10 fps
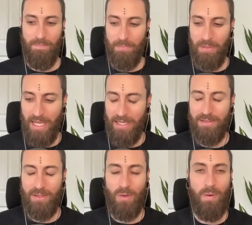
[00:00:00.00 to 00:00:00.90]
But
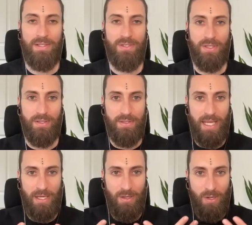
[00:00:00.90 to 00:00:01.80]
ask the questions
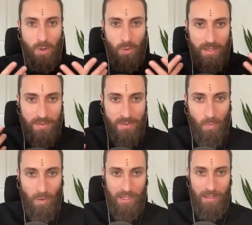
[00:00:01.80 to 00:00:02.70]
and notice
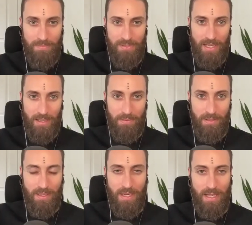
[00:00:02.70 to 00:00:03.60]
what comes up
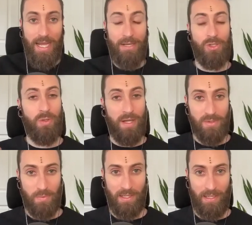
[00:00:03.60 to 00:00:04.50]
and
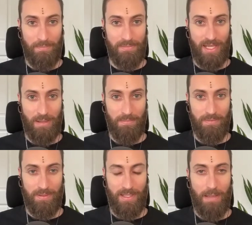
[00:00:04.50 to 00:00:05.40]
trust what comes up
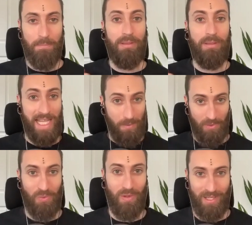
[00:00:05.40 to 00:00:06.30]
and play
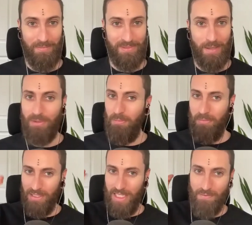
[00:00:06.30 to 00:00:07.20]
with what comes up. Don't
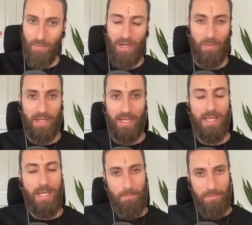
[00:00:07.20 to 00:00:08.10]
believe it right away,
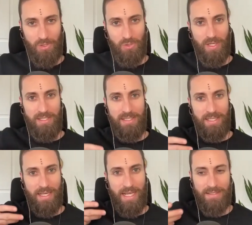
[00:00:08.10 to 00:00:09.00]
but trust
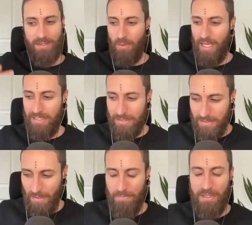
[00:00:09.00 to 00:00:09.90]
it as, okay, it's
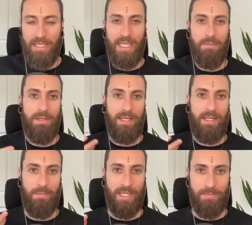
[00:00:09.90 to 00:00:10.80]
something in me
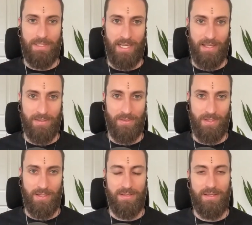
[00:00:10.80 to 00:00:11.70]
coming up to answer
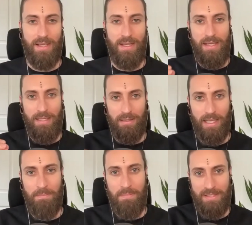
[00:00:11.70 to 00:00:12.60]
this.
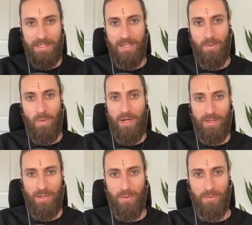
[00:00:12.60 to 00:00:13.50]
Let me see where
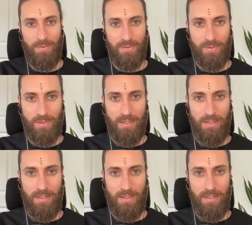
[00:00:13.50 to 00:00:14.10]
it goes.